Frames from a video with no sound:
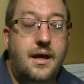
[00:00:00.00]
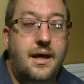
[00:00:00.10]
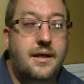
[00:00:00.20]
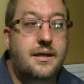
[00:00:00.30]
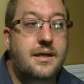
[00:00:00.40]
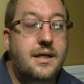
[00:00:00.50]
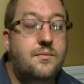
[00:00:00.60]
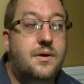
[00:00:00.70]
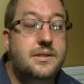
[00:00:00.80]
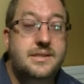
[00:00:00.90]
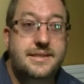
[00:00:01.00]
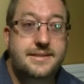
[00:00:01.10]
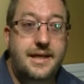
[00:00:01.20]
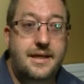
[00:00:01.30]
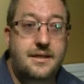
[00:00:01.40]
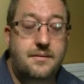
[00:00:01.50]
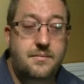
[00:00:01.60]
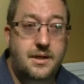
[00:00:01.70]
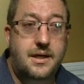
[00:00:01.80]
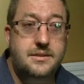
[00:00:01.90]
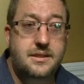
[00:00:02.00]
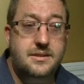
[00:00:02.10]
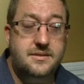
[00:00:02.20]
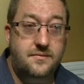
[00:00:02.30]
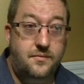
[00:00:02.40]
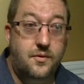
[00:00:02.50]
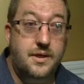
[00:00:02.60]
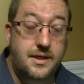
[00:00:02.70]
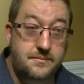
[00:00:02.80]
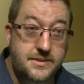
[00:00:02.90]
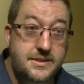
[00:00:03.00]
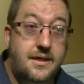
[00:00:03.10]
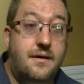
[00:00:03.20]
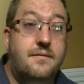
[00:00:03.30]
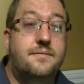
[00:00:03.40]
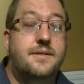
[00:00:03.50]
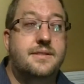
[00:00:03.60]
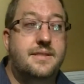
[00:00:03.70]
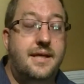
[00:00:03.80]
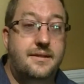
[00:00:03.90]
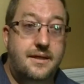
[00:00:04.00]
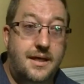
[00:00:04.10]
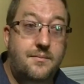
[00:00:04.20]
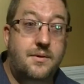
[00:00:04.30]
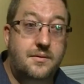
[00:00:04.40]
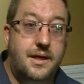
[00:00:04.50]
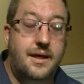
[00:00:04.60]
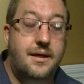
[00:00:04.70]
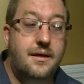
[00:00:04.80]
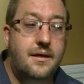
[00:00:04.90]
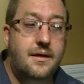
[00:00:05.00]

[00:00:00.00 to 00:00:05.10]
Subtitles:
and he wants to stand up not just for himself to say that I'm okay,